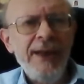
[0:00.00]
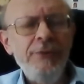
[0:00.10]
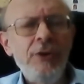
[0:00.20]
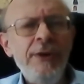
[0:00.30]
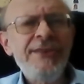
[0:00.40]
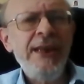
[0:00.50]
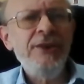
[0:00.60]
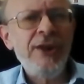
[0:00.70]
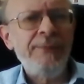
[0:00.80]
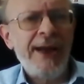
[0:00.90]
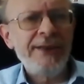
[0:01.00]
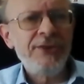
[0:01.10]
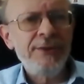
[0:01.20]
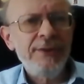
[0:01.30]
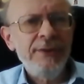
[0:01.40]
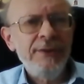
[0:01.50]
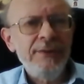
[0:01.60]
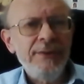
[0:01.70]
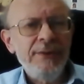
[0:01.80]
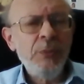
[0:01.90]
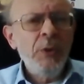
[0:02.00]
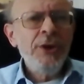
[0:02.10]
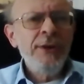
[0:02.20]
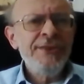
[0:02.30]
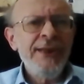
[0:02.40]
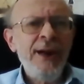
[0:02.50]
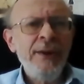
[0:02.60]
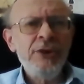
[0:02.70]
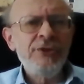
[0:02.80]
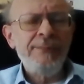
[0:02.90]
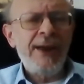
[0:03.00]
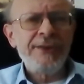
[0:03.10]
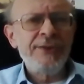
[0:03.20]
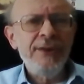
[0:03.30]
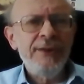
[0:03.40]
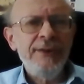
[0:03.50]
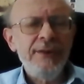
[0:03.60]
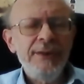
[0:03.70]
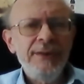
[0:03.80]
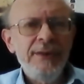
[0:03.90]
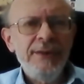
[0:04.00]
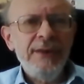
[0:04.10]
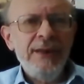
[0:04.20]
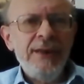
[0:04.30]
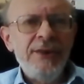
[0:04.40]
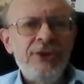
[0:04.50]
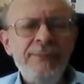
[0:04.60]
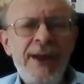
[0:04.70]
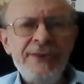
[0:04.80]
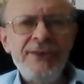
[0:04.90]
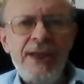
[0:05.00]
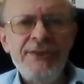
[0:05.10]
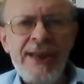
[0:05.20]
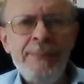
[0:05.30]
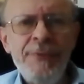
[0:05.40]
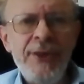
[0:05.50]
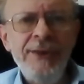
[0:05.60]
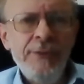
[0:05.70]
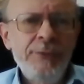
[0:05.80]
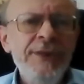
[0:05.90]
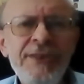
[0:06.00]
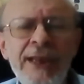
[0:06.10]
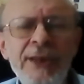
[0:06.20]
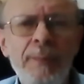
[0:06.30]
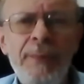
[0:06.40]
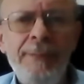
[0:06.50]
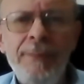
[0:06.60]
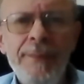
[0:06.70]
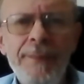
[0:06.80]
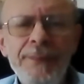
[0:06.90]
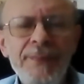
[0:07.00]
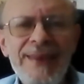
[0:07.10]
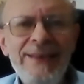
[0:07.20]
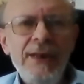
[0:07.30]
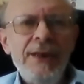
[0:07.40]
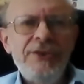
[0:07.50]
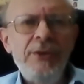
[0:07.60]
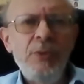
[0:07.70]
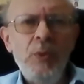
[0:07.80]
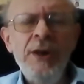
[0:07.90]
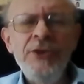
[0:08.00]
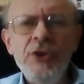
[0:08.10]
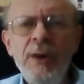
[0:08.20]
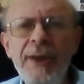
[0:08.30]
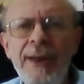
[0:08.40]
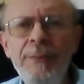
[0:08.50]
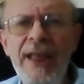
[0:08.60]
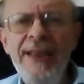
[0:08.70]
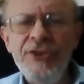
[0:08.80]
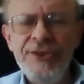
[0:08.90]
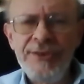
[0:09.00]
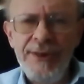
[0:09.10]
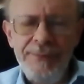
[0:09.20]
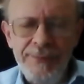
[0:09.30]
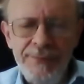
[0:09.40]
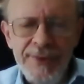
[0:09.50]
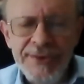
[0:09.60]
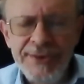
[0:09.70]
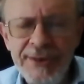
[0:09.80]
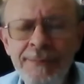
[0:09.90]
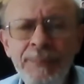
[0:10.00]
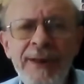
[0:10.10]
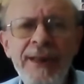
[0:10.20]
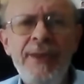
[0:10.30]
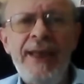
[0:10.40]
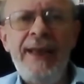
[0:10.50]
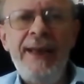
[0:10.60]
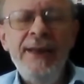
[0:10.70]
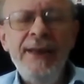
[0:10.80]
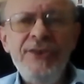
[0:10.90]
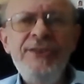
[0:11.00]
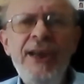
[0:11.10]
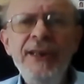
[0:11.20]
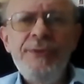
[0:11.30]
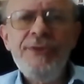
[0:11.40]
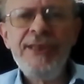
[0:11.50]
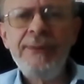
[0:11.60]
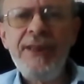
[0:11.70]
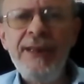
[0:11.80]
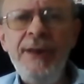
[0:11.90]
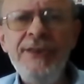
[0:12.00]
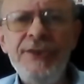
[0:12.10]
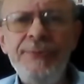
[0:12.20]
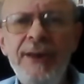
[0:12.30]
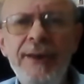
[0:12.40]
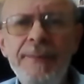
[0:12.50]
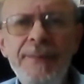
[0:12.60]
You're going to say Shivas. So what are you going to say after Shivas? Shivas something, you've got to say Yomim. So the word Yomim is simply there to tell you it's a 7-day mitzvah.